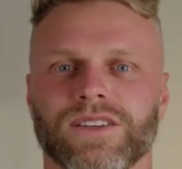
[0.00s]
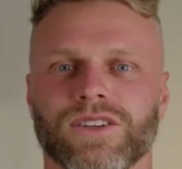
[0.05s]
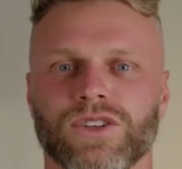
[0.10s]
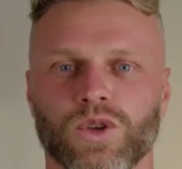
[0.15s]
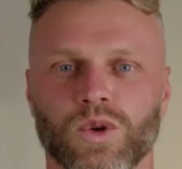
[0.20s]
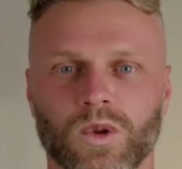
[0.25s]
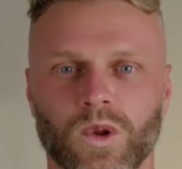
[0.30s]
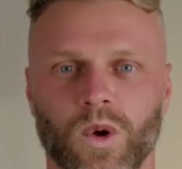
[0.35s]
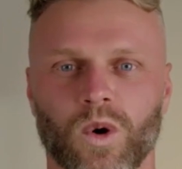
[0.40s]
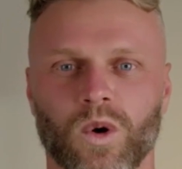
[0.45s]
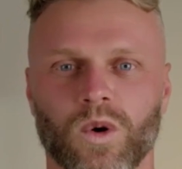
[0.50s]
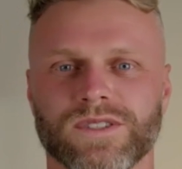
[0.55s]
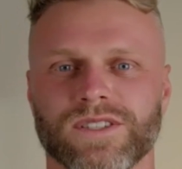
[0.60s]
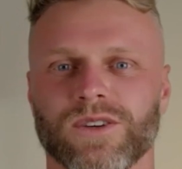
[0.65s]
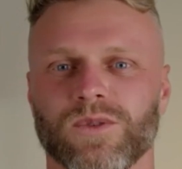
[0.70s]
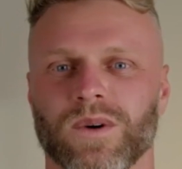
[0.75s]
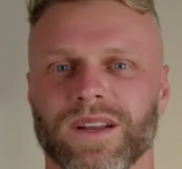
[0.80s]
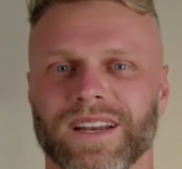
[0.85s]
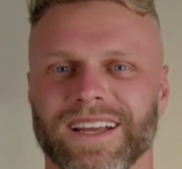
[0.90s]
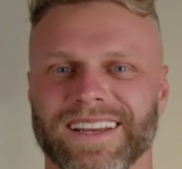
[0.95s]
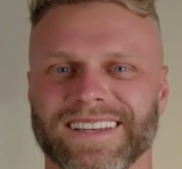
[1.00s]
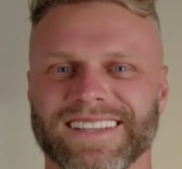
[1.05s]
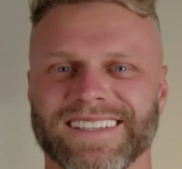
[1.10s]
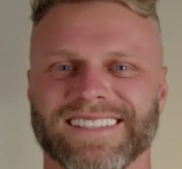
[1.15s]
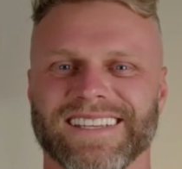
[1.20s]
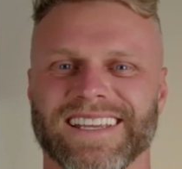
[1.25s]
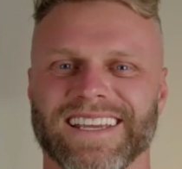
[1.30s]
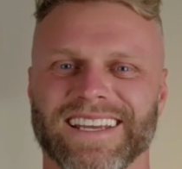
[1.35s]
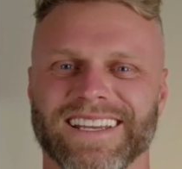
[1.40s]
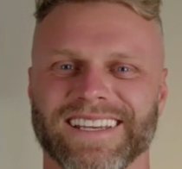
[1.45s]
You'll also want to
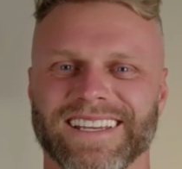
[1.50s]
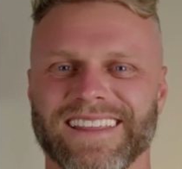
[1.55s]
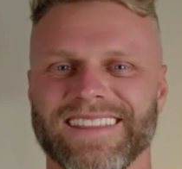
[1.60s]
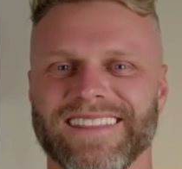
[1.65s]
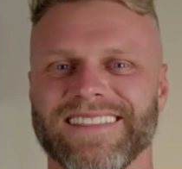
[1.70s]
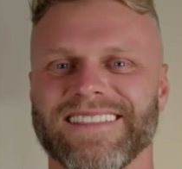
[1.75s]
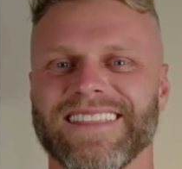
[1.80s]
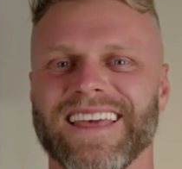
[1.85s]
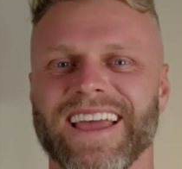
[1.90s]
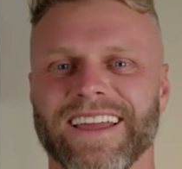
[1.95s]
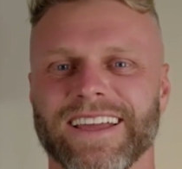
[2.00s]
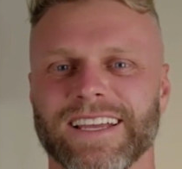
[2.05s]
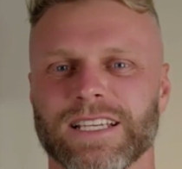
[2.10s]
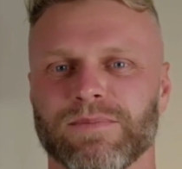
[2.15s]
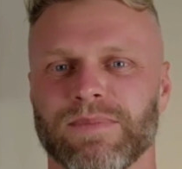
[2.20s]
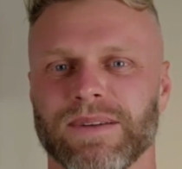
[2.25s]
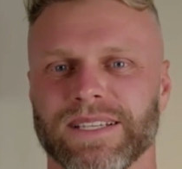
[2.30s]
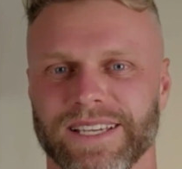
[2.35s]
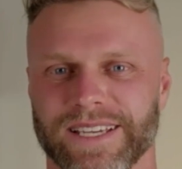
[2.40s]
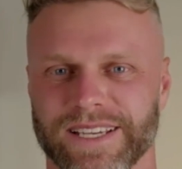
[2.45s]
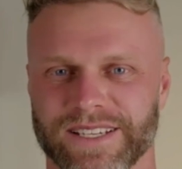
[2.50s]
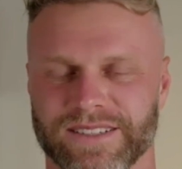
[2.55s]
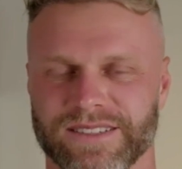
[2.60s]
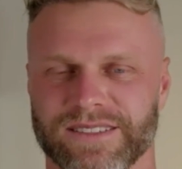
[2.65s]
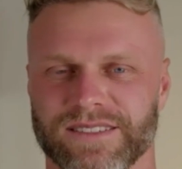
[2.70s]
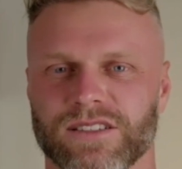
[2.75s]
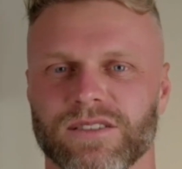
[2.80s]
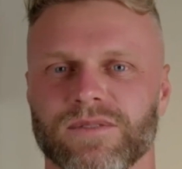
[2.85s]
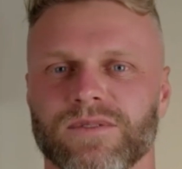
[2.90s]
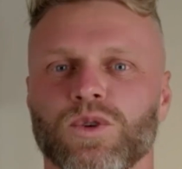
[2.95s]
understand their
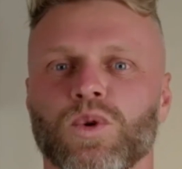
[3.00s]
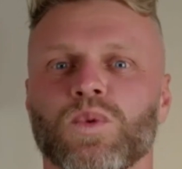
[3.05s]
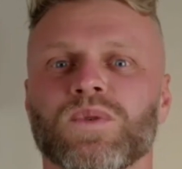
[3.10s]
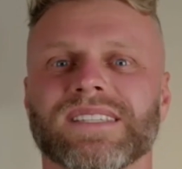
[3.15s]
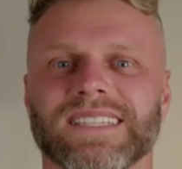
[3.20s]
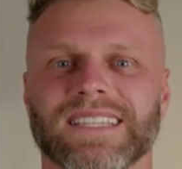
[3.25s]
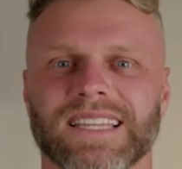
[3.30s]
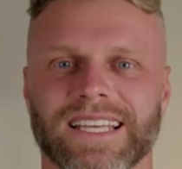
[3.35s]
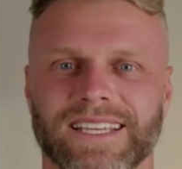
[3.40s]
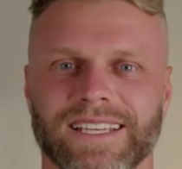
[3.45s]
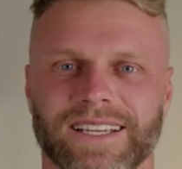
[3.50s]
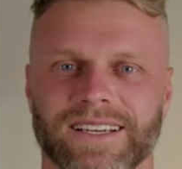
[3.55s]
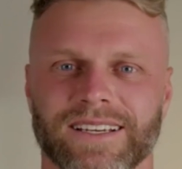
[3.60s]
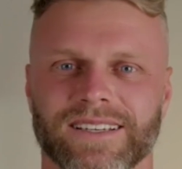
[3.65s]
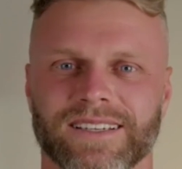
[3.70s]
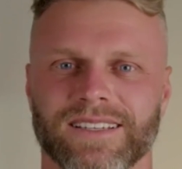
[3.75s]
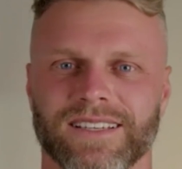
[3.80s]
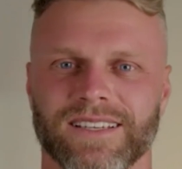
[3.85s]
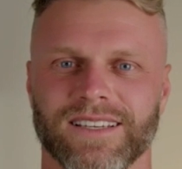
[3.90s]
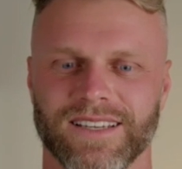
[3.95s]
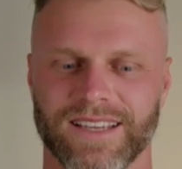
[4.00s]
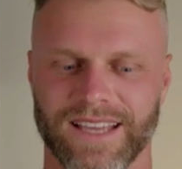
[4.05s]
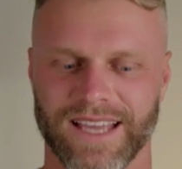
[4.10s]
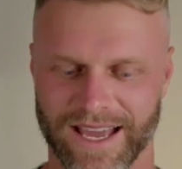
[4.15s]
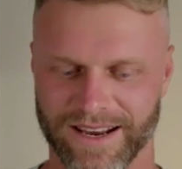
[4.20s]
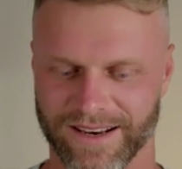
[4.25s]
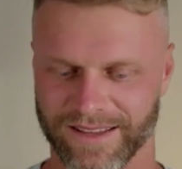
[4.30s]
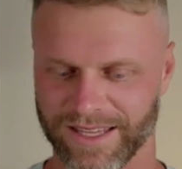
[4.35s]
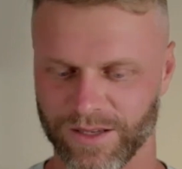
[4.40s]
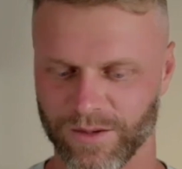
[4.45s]
expectations of you as a leader.
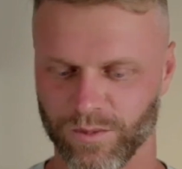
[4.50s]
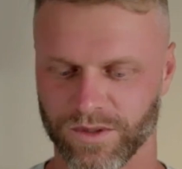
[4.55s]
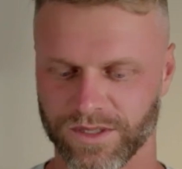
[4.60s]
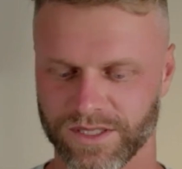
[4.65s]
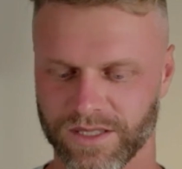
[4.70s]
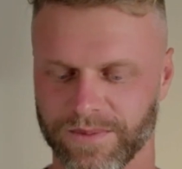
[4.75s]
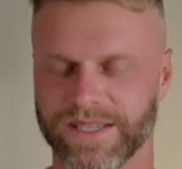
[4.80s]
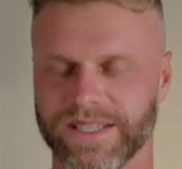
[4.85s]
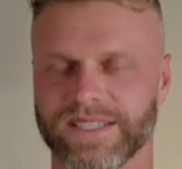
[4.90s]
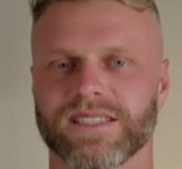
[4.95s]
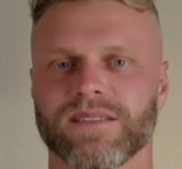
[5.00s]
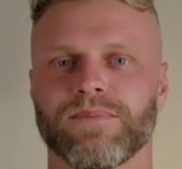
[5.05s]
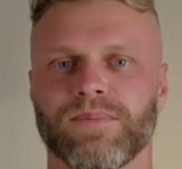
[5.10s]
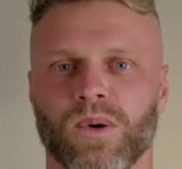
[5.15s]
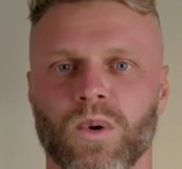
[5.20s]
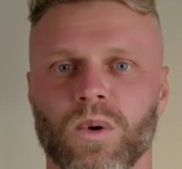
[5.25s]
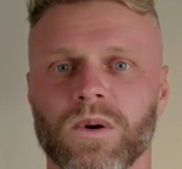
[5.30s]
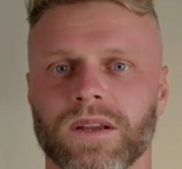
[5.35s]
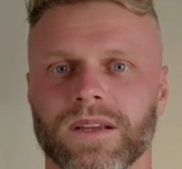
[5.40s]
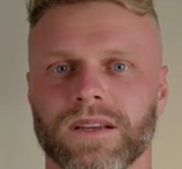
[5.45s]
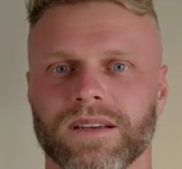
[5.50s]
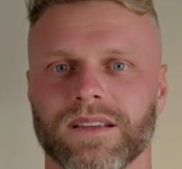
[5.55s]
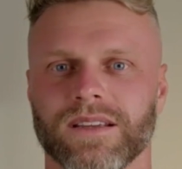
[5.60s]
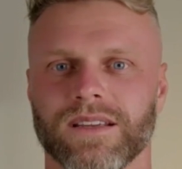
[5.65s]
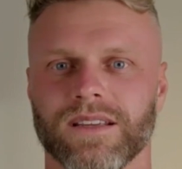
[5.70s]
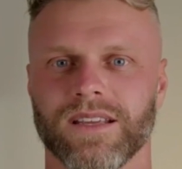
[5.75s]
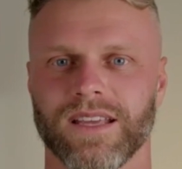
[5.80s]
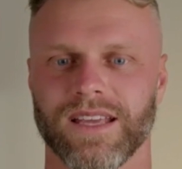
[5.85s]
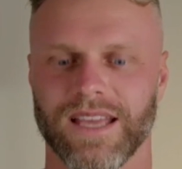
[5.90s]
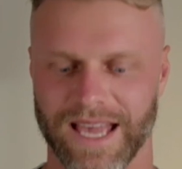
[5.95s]
How do they want to be supported?
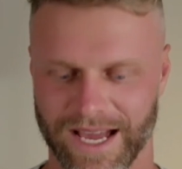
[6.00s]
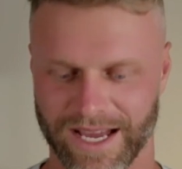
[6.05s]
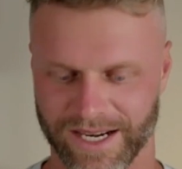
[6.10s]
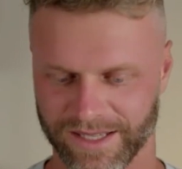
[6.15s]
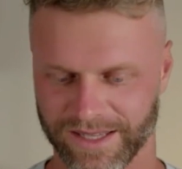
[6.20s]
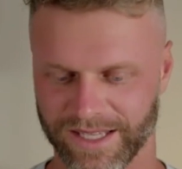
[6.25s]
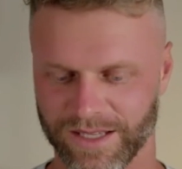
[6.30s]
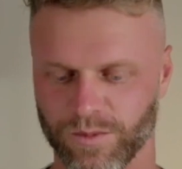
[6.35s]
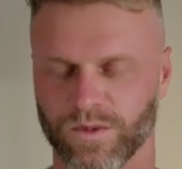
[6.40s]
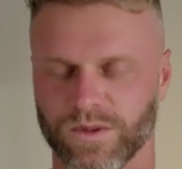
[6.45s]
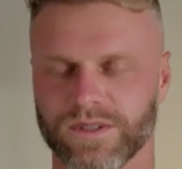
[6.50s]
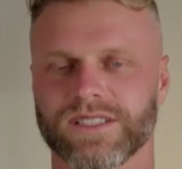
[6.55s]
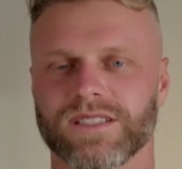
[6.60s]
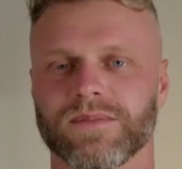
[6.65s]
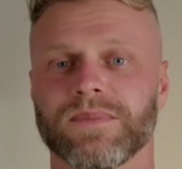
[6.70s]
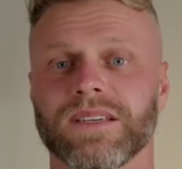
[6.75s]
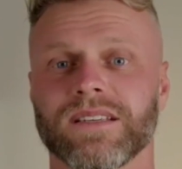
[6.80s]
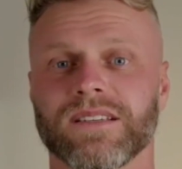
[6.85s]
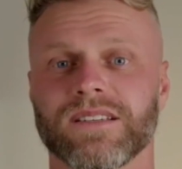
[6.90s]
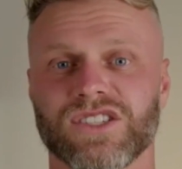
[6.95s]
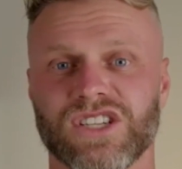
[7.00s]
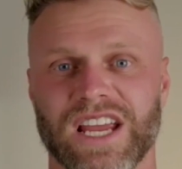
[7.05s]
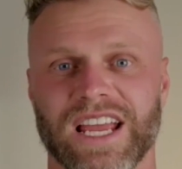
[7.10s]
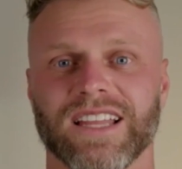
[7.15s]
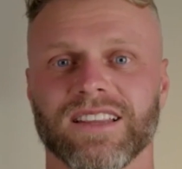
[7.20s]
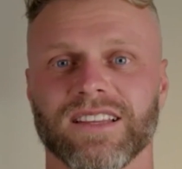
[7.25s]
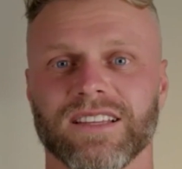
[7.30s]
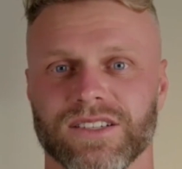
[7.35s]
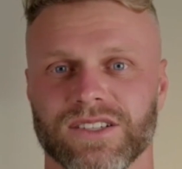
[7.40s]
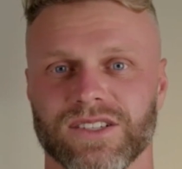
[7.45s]
How do they want to be
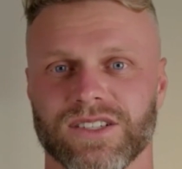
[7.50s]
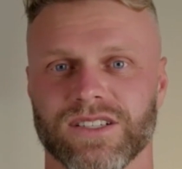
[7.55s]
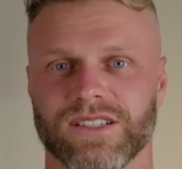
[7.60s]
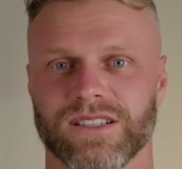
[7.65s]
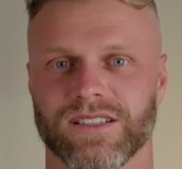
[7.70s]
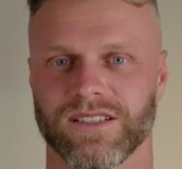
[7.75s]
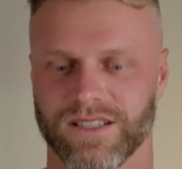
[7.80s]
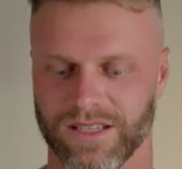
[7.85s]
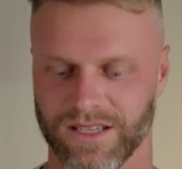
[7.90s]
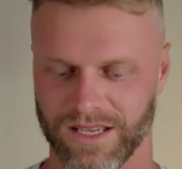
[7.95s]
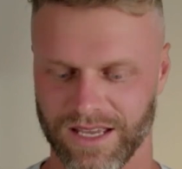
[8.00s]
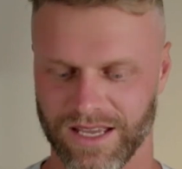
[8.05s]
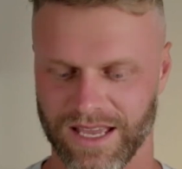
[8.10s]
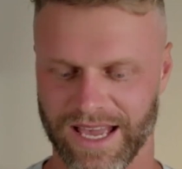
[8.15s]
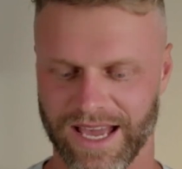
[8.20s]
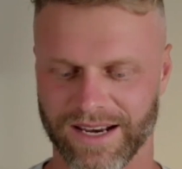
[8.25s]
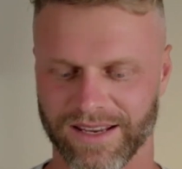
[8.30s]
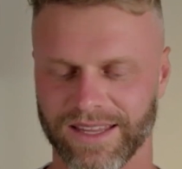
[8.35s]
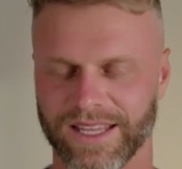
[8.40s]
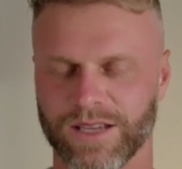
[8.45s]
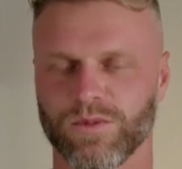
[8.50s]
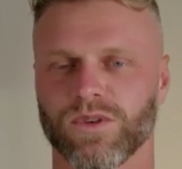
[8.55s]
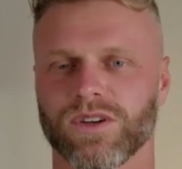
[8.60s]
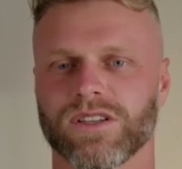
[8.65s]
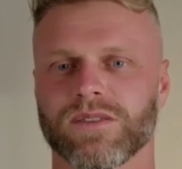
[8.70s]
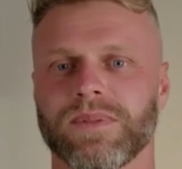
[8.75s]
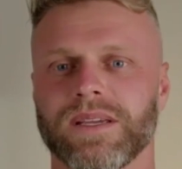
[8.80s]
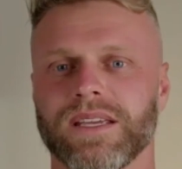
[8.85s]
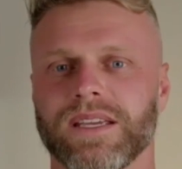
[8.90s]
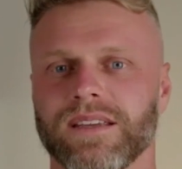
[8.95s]
challenged? How do they want
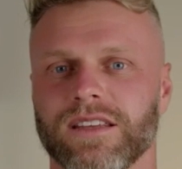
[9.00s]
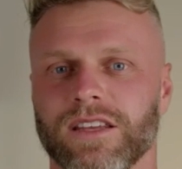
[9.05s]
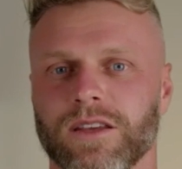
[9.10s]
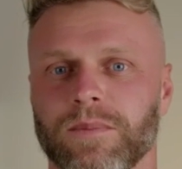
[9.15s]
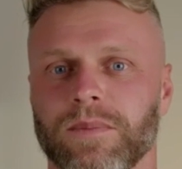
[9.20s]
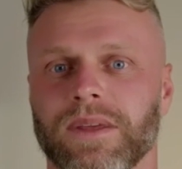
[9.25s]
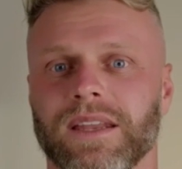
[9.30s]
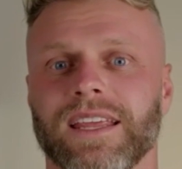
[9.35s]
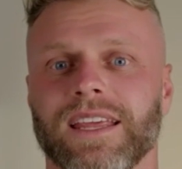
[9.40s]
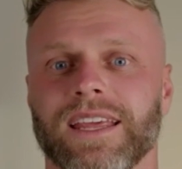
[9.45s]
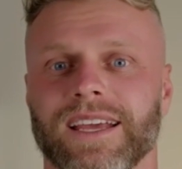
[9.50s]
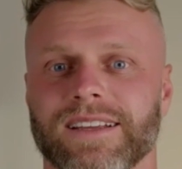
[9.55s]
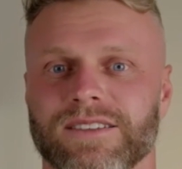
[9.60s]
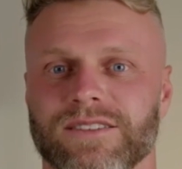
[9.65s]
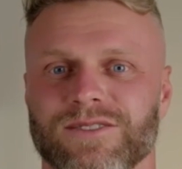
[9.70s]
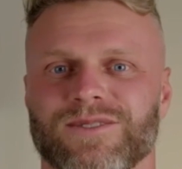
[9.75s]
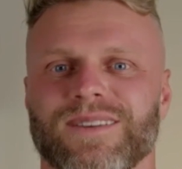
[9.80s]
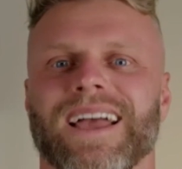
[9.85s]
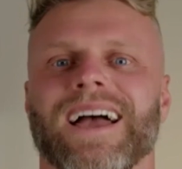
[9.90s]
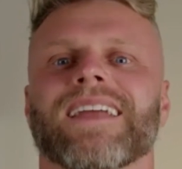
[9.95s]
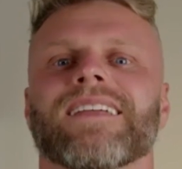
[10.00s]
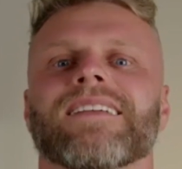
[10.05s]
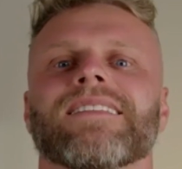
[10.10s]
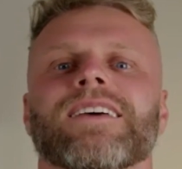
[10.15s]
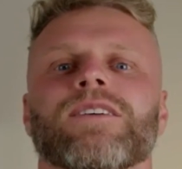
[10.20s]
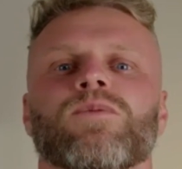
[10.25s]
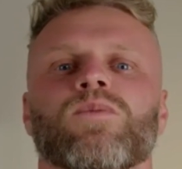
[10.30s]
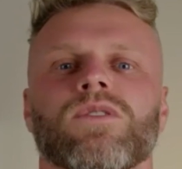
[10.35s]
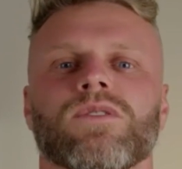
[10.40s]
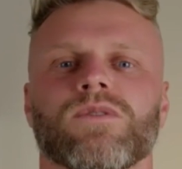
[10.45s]
to be communicated to? How do
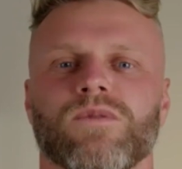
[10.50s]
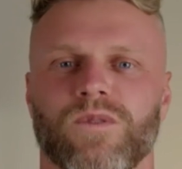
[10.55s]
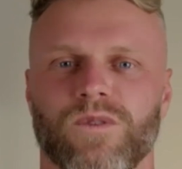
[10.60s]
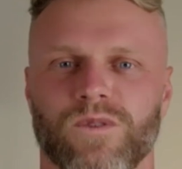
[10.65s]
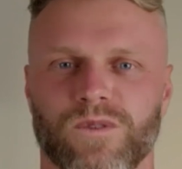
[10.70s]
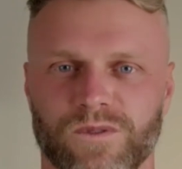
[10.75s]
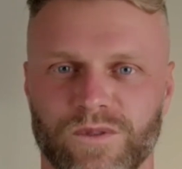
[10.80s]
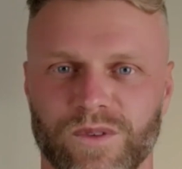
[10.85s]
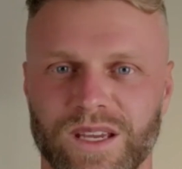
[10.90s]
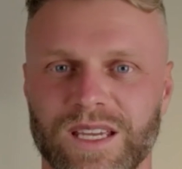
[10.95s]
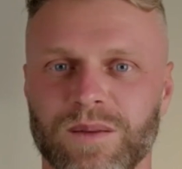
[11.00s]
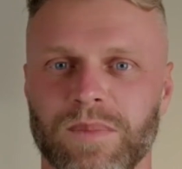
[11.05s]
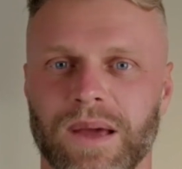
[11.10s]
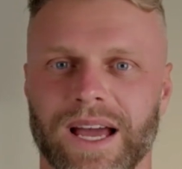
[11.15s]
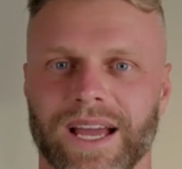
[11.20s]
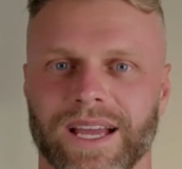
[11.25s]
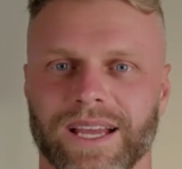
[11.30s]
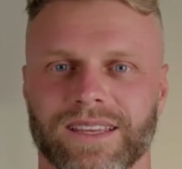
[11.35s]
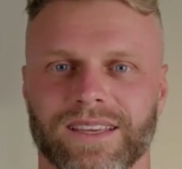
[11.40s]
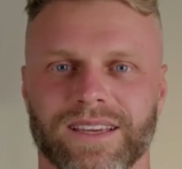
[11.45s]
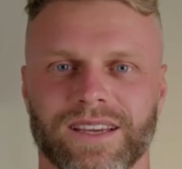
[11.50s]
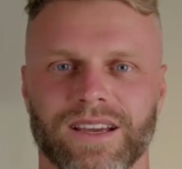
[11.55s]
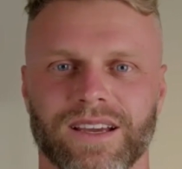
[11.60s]
they want feedback?